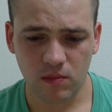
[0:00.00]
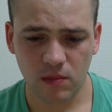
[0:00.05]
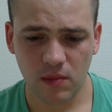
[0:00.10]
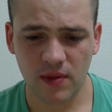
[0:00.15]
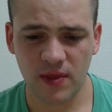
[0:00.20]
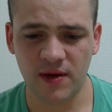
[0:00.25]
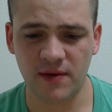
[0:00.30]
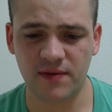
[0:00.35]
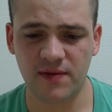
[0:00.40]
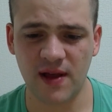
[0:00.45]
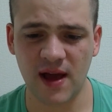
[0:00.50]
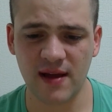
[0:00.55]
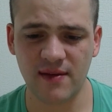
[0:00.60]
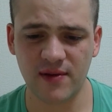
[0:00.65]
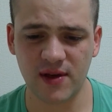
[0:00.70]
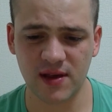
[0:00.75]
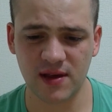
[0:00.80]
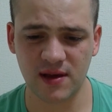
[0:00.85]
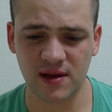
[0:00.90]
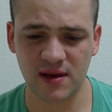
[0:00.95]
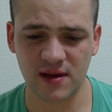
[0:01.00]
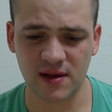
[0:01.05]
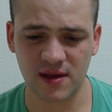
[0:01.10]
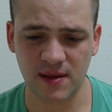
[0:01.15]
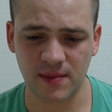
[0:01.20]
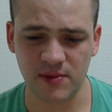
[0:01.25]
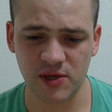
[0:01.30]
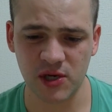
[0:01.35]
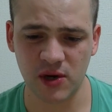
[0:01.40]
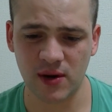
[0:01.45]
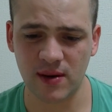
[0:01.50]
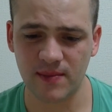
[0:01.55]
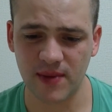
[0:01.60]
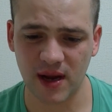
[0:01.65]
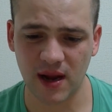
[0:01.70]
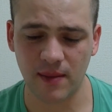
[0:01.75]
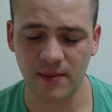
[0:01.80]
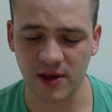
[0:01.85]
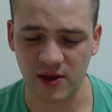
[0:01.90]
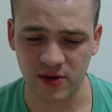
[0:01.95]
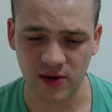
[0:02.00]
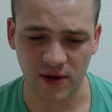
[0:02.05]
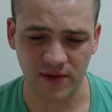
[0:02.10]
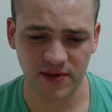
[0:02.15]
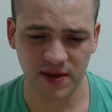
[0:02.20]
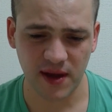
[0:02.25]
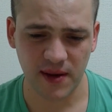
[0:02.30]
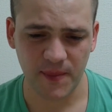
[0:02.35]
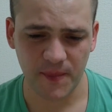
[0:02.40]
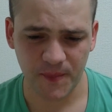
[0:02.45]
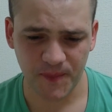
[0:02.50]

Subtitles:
The flavours are subduing, becoming softer.